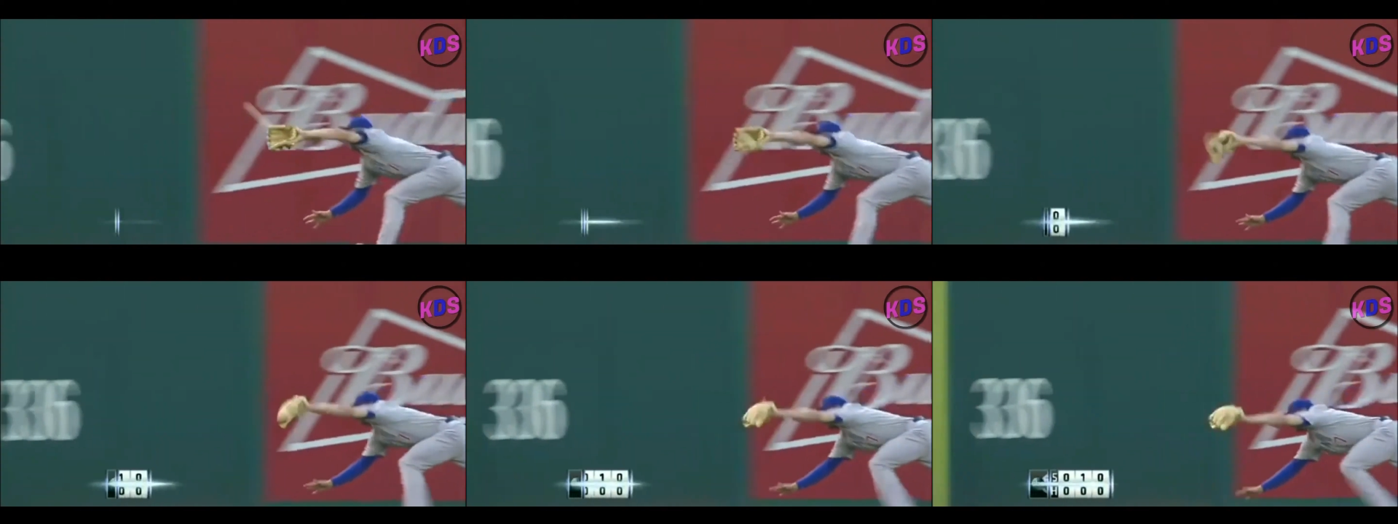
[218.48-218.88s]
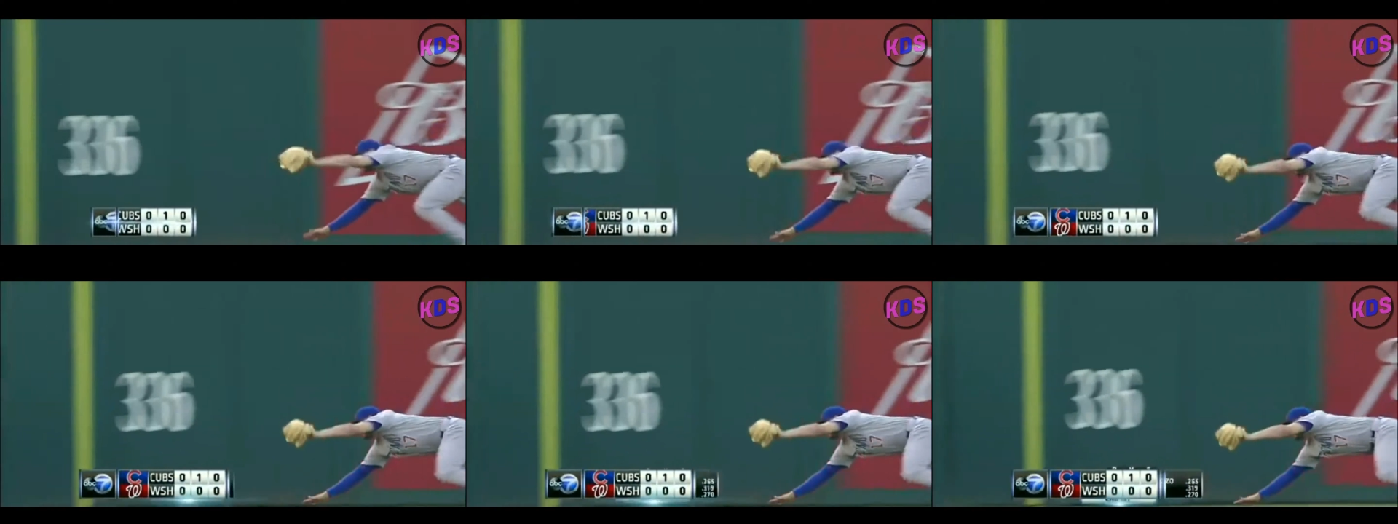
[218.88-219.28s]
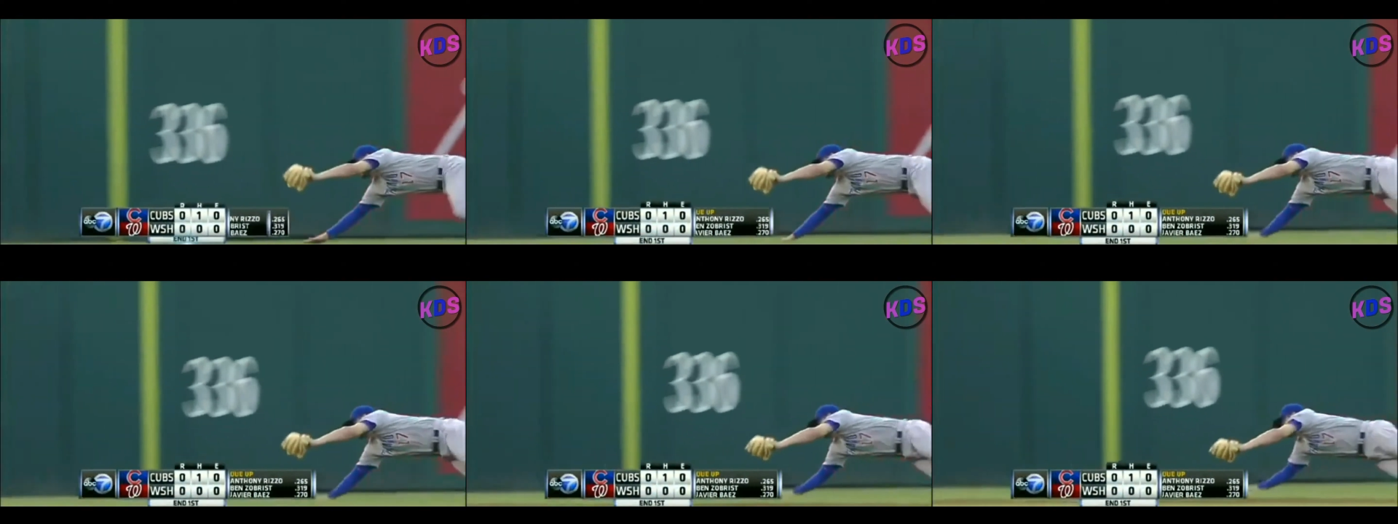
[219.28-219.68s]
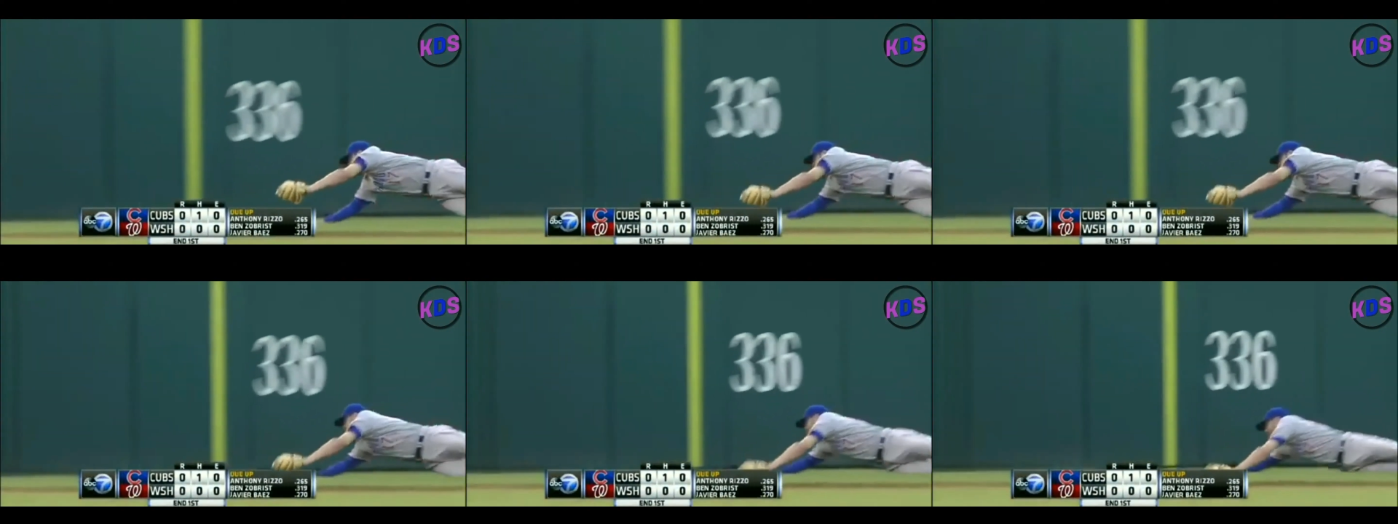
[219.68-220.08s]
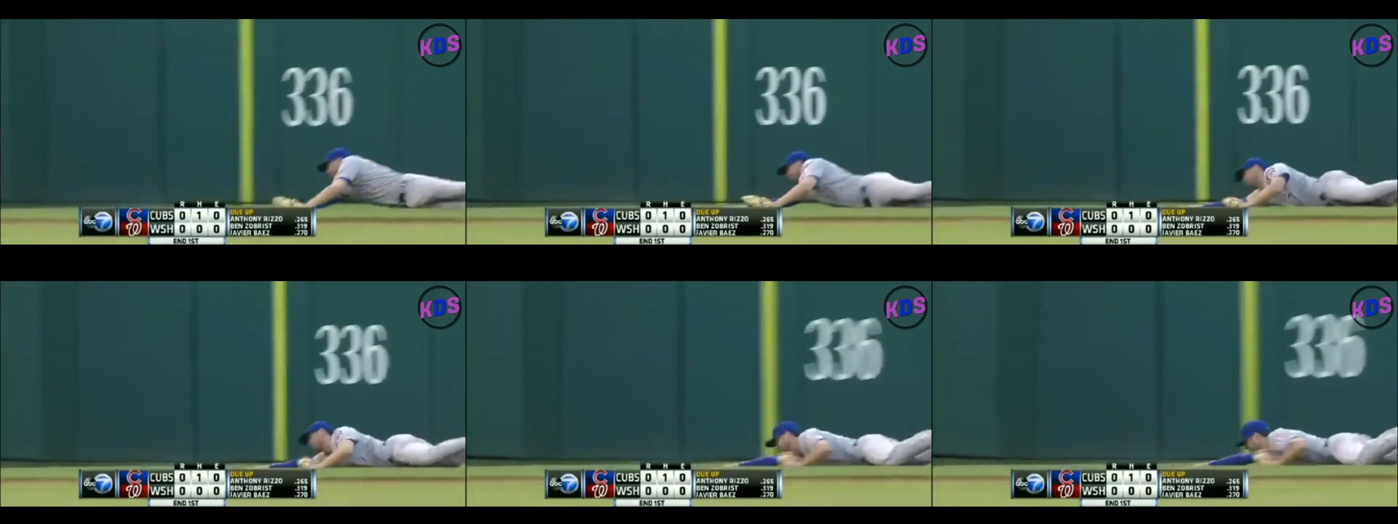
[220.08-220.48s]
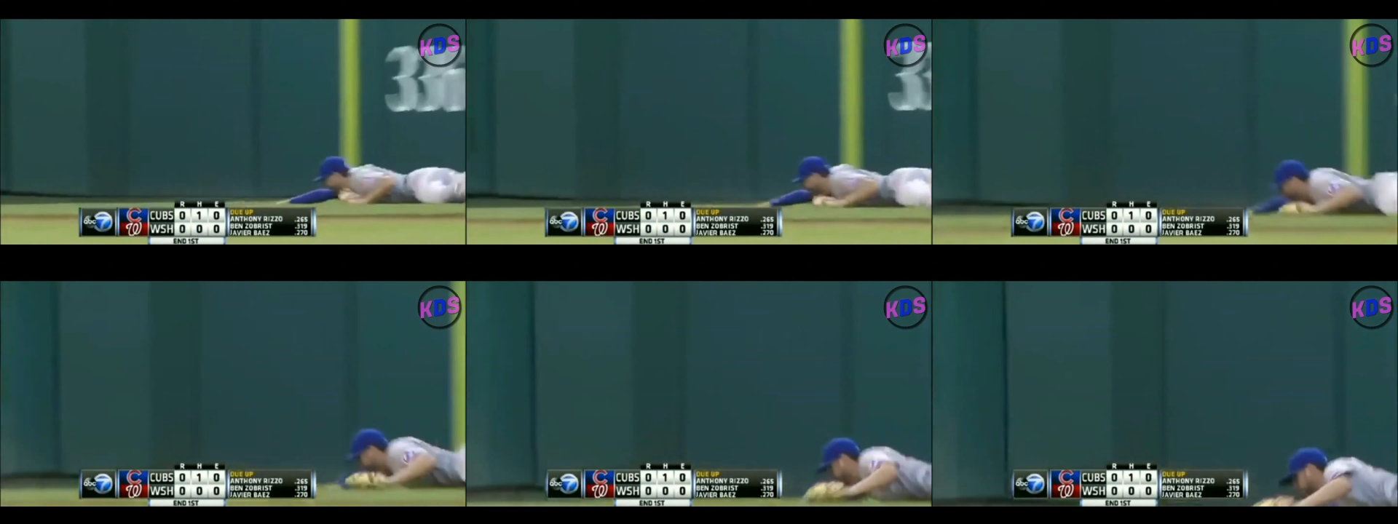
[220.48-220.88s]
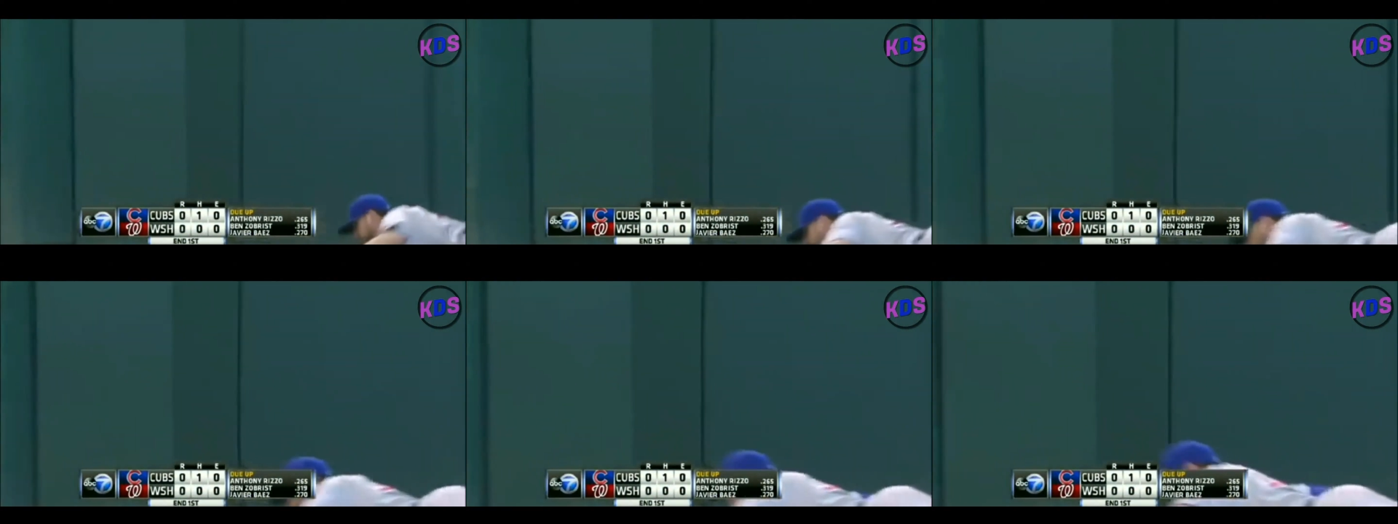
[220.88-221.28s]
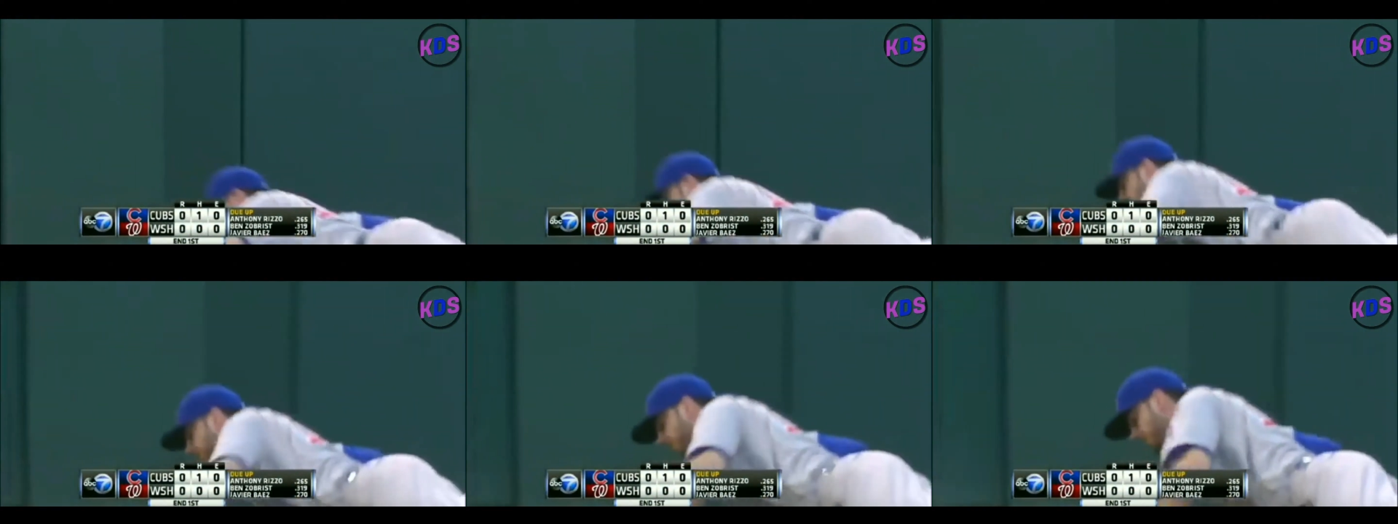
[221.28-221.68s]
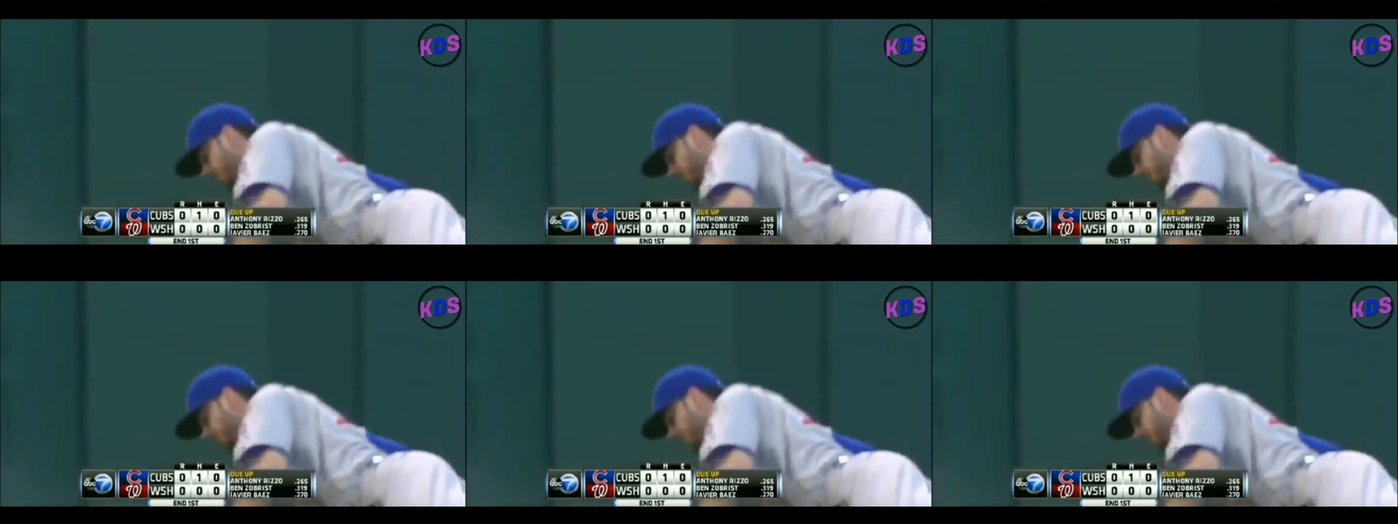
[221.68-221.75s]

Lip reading: [unreadable: no face in view]